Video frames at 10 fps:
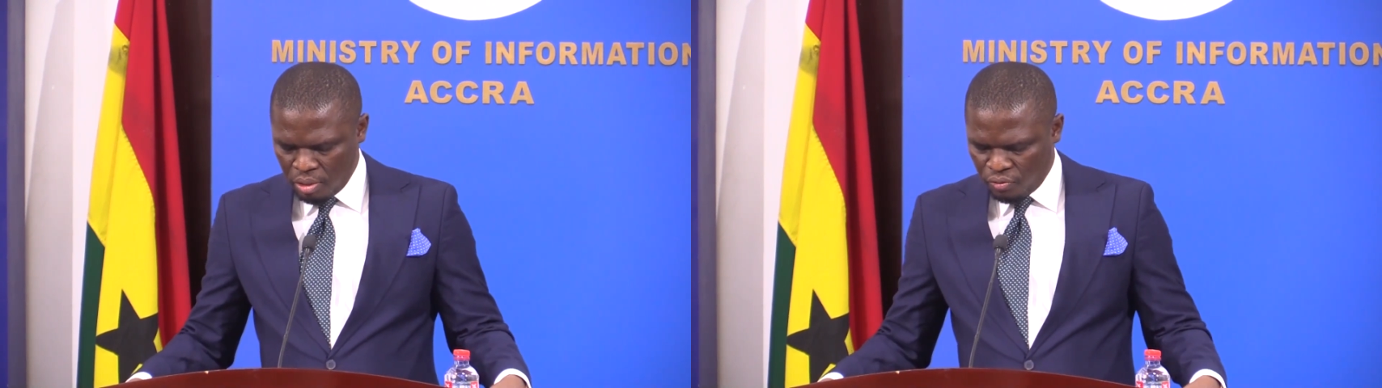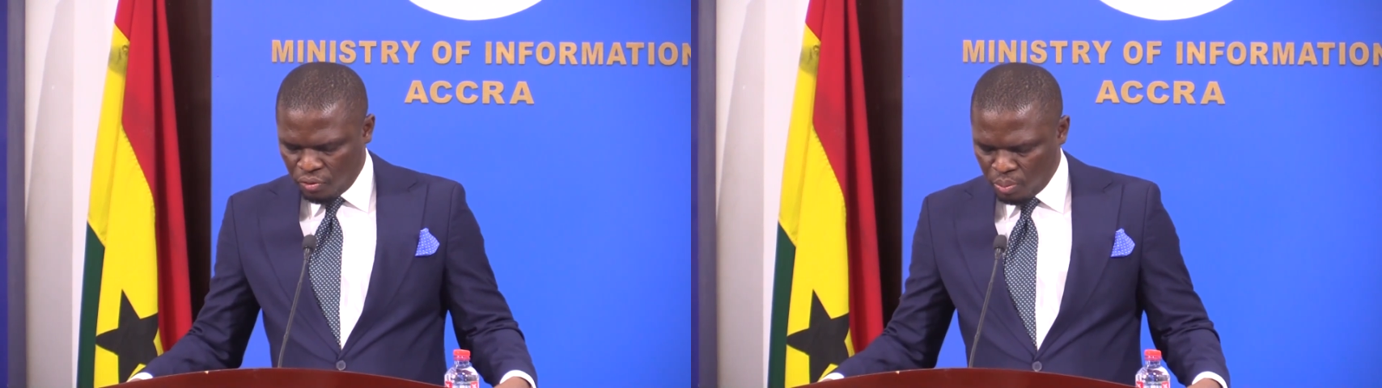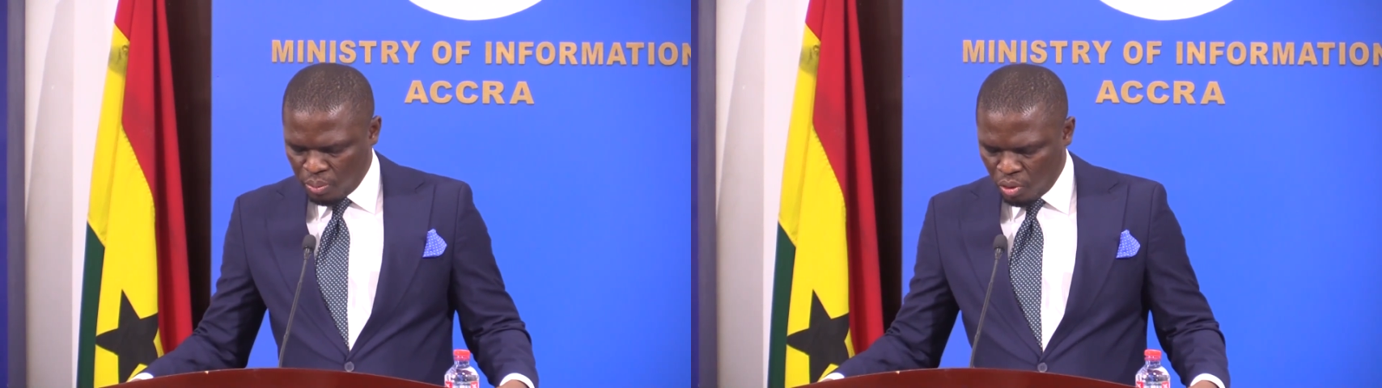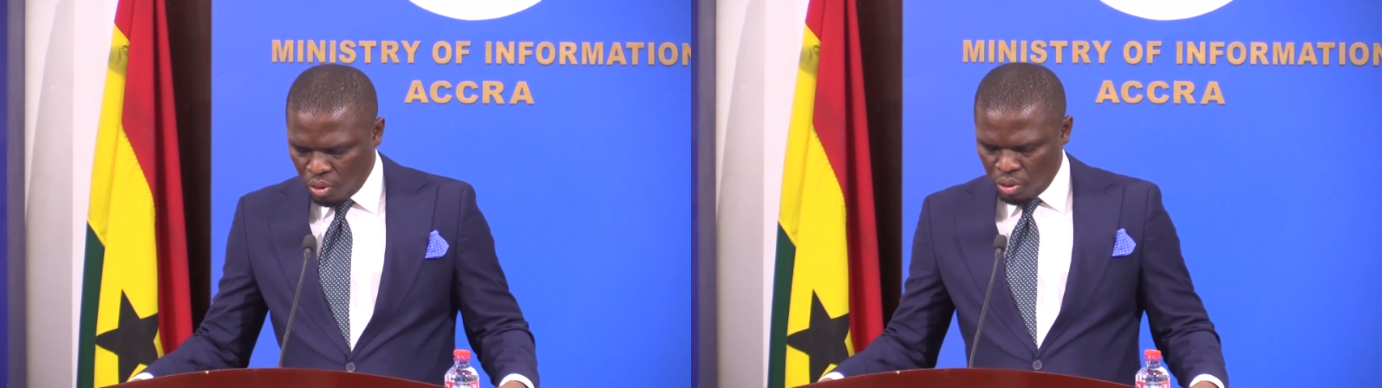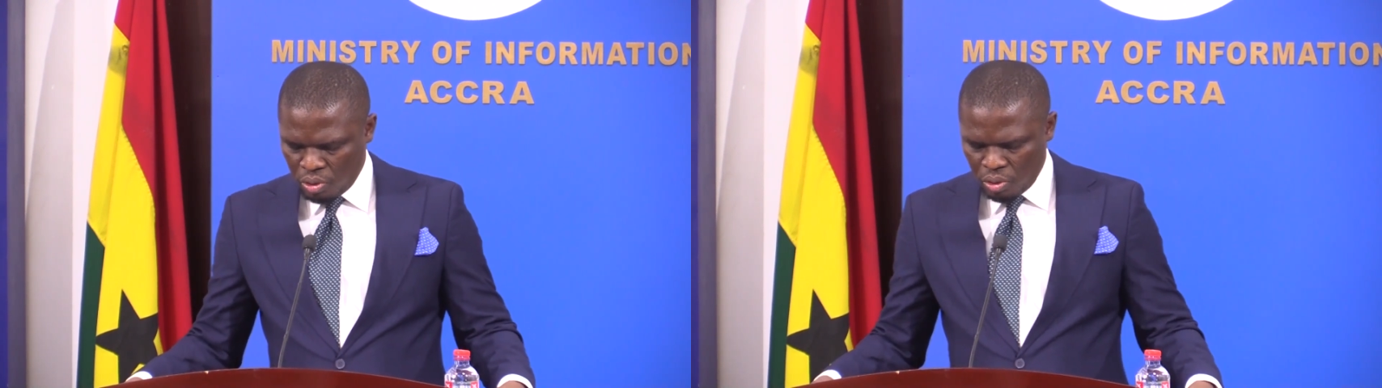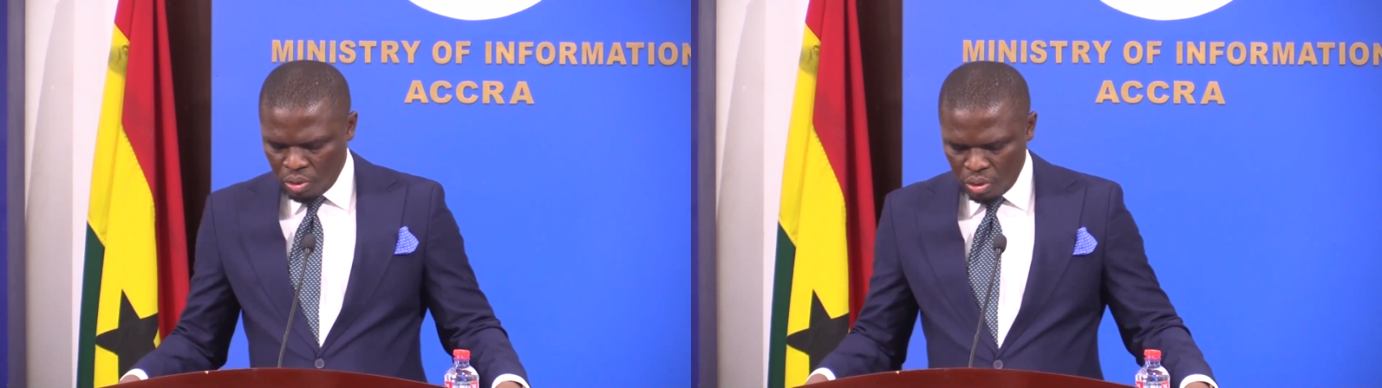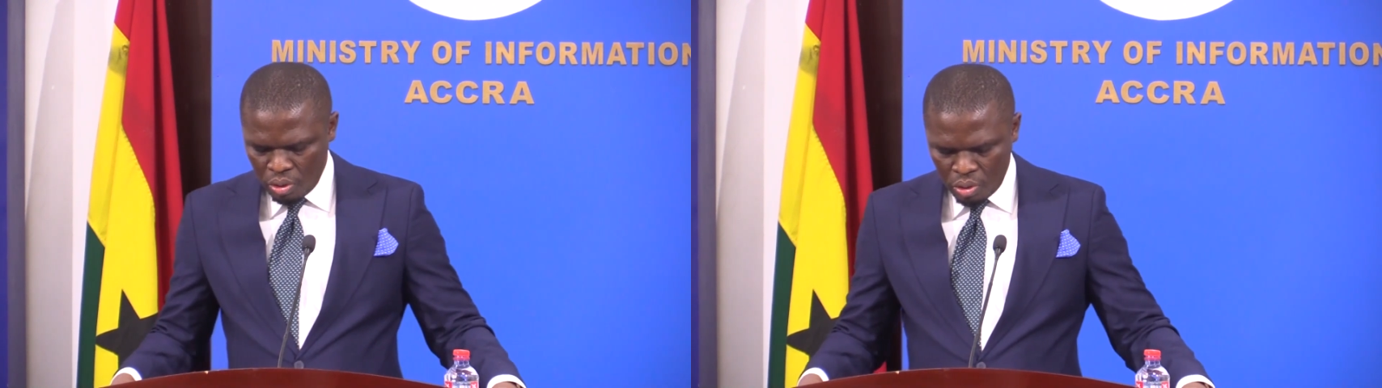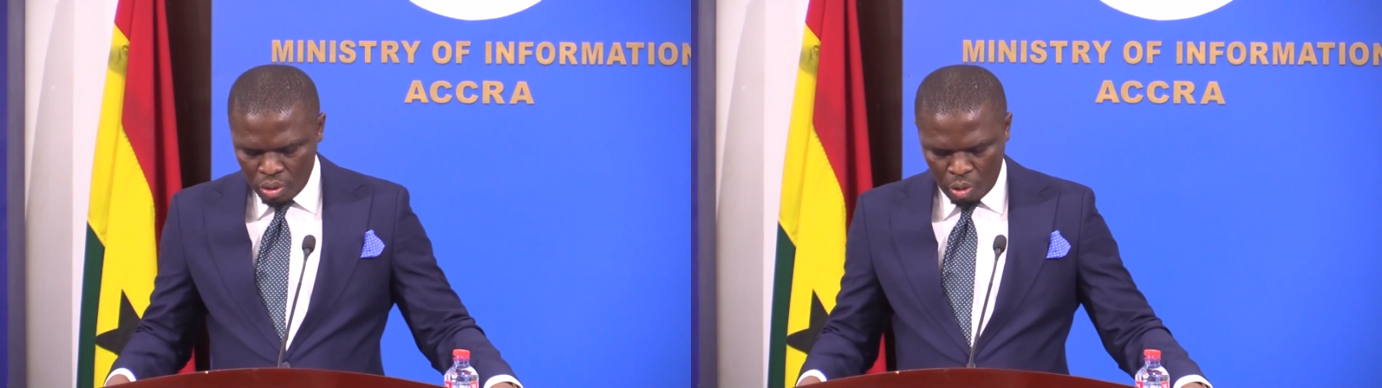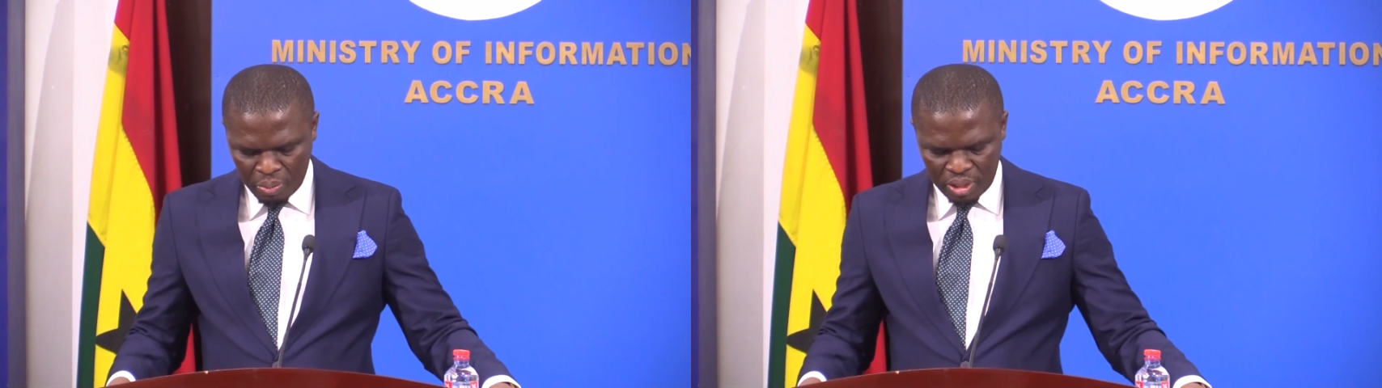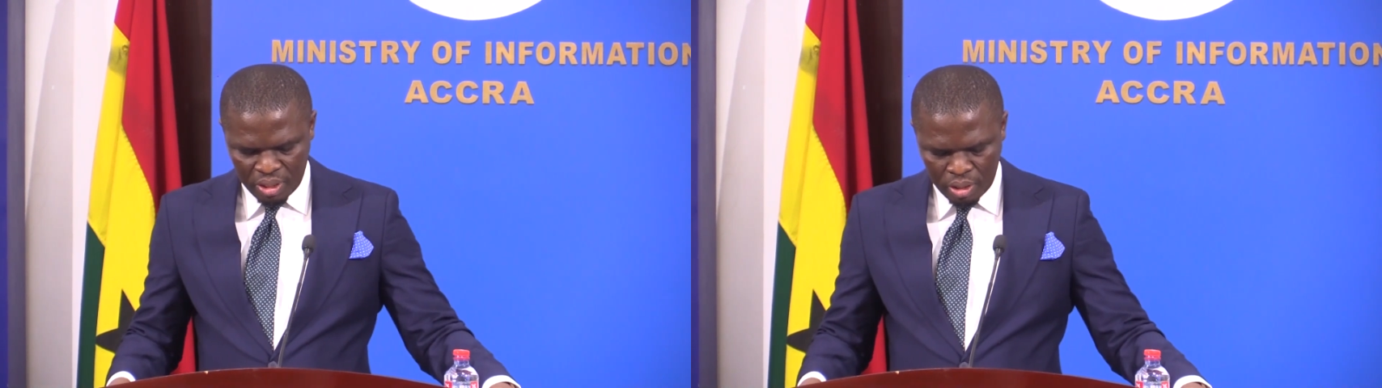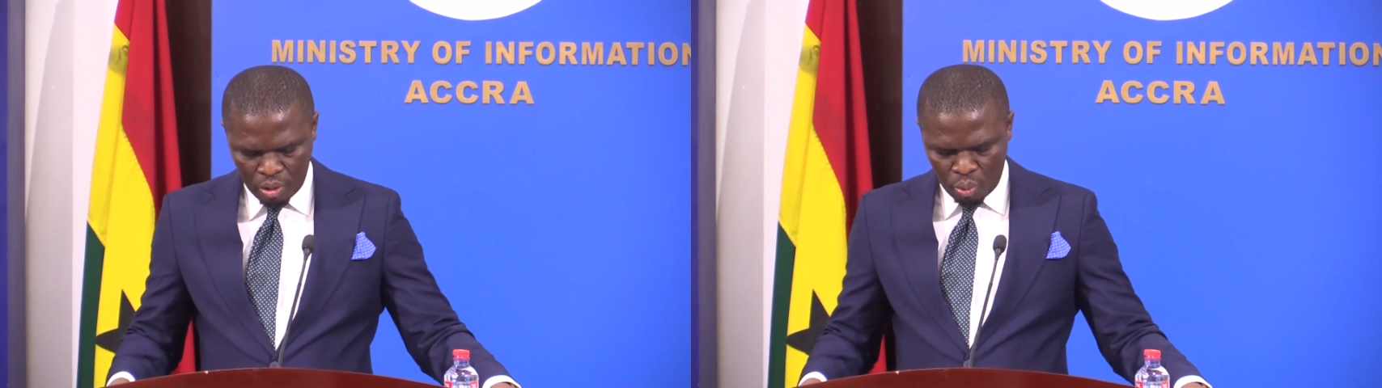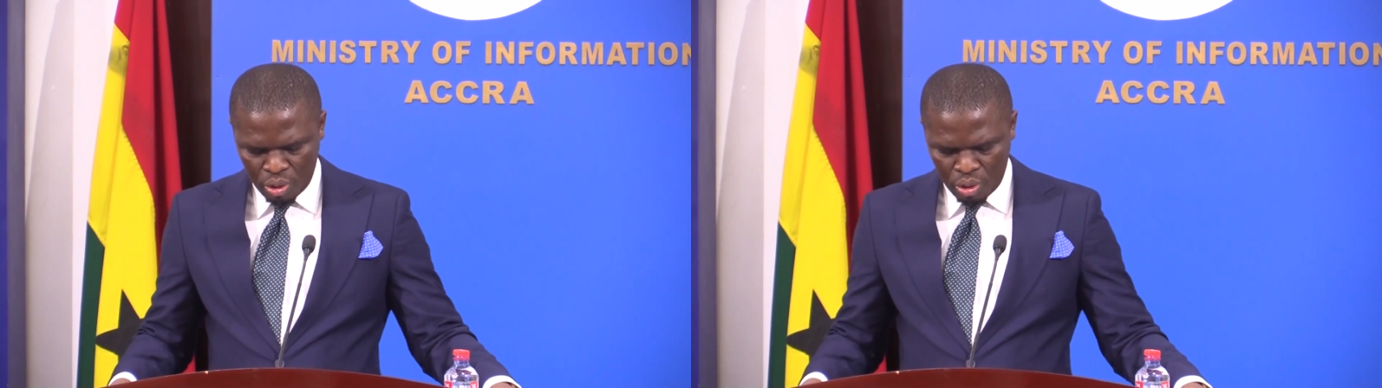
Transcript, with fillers: football competition,